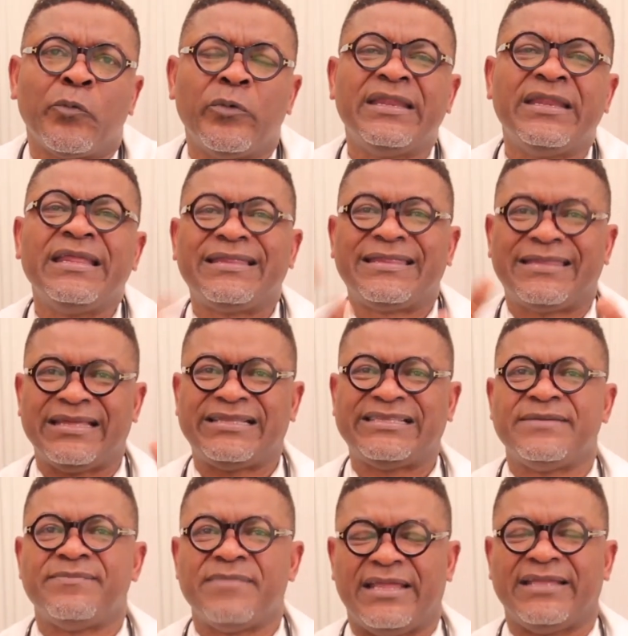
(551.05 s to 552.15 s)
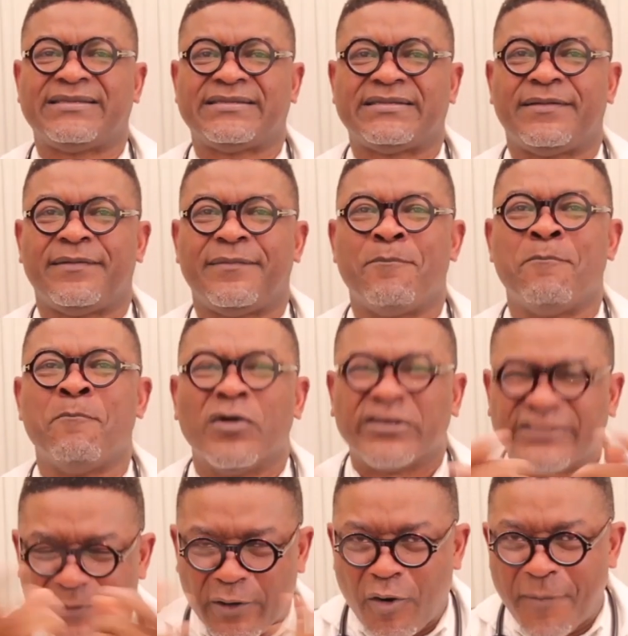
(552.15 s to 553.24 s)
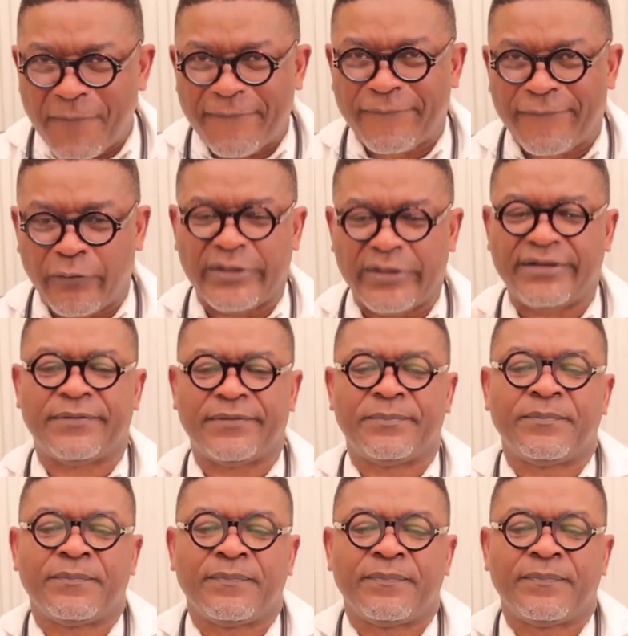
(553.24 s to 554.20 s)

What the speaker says: within 30 minutes must become fluid.